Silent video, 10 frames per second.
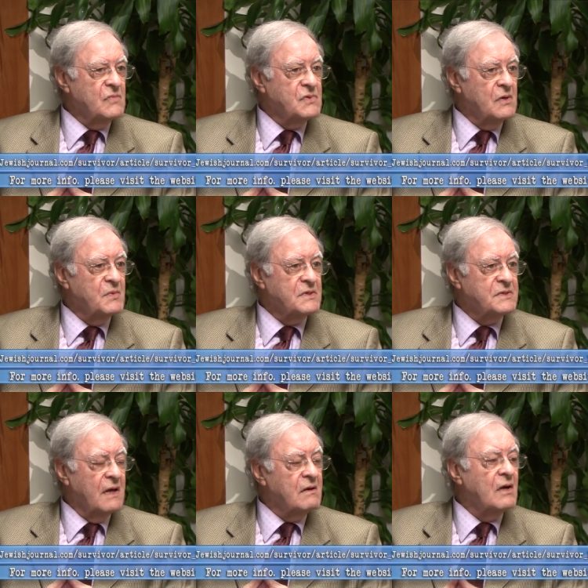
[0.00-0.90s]
shall we
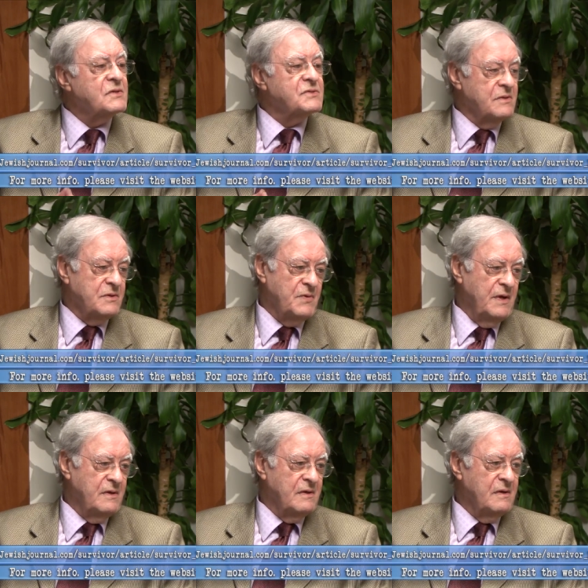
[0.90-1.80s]
say,
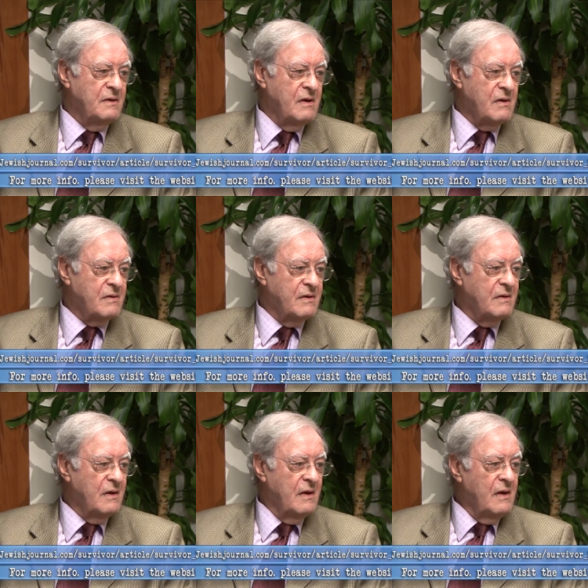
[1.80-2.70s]
concentrated in the area.
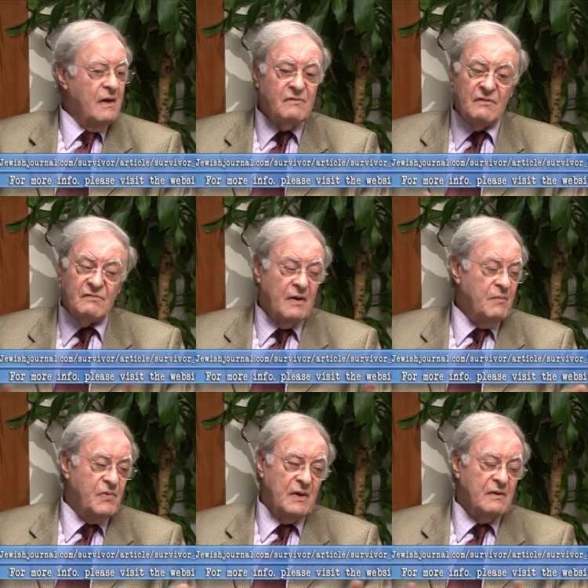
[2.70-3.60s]
It's the same
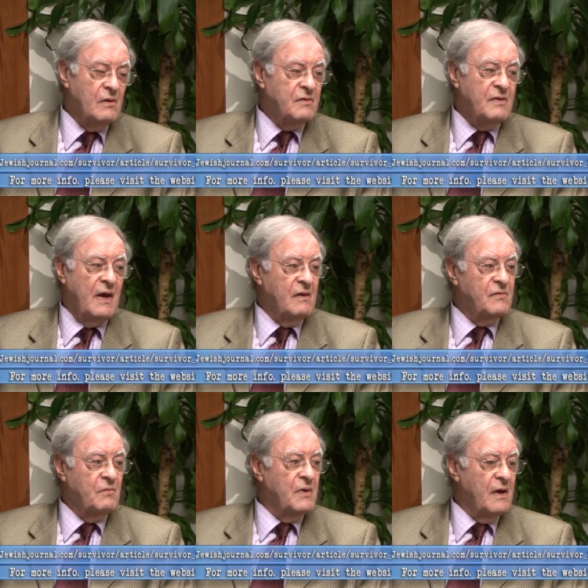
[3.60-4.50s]
thing in Los
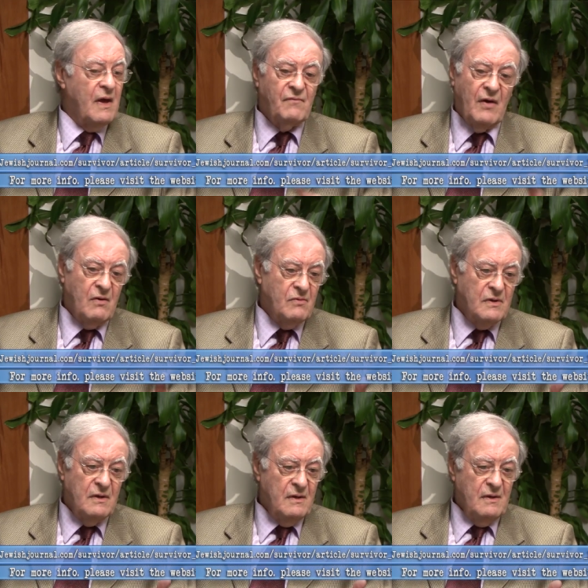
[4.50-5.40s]
Angeles. We have our
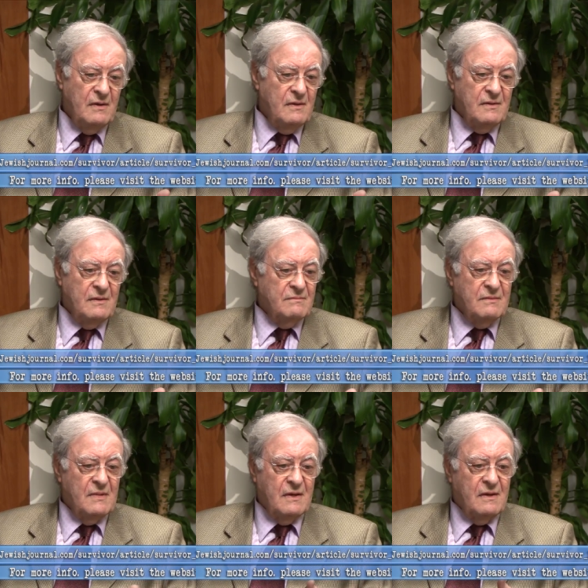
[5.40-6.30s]

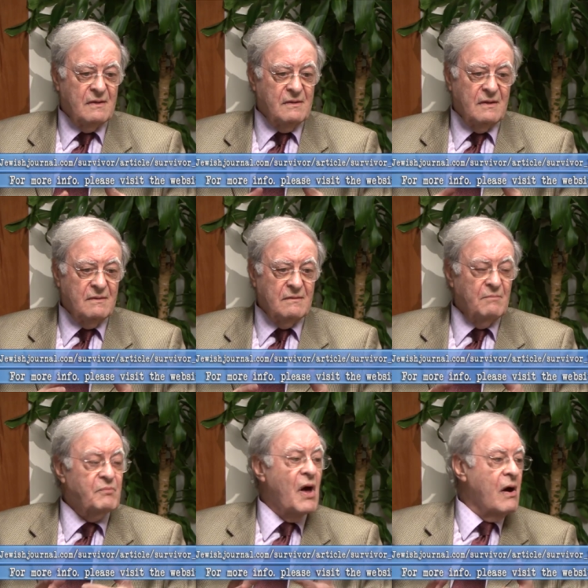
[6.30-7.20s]
uh,
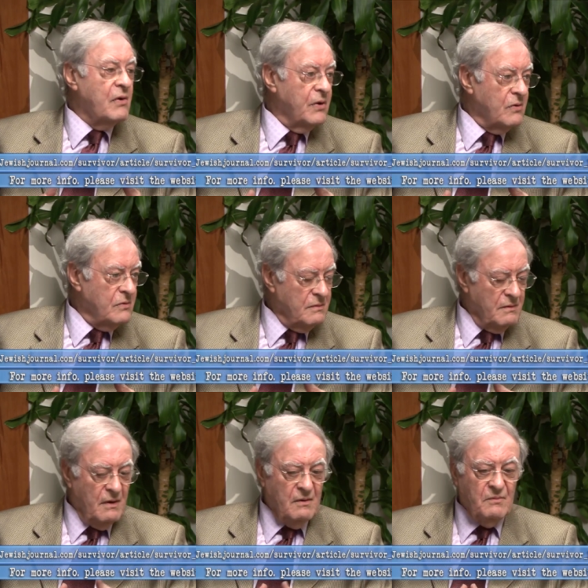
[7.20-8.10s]
barrio.
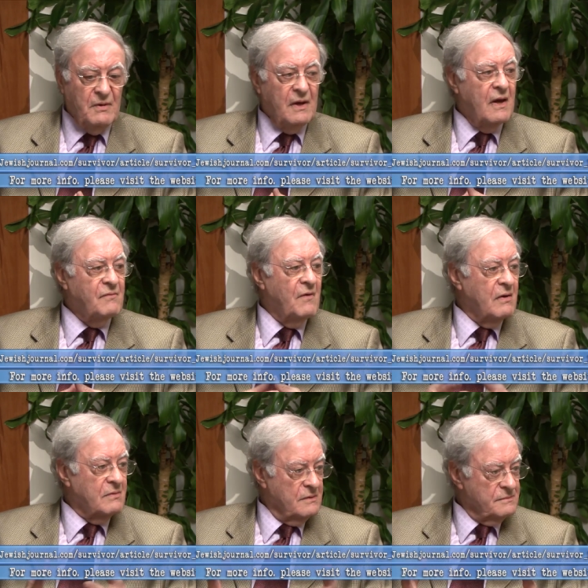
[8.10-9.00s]
Yes, we but they
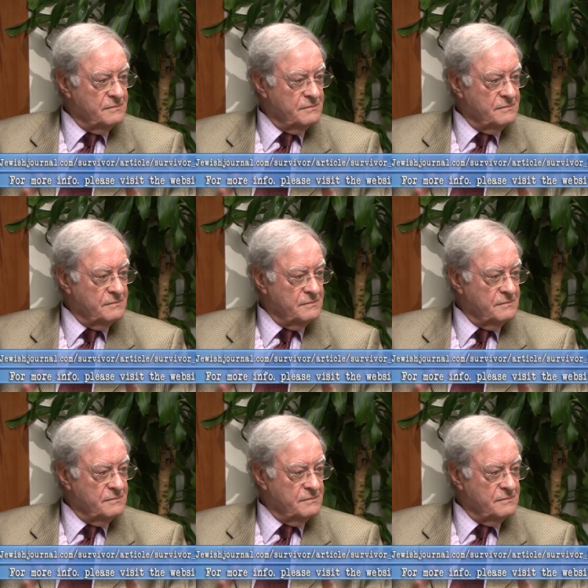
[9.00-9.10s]
can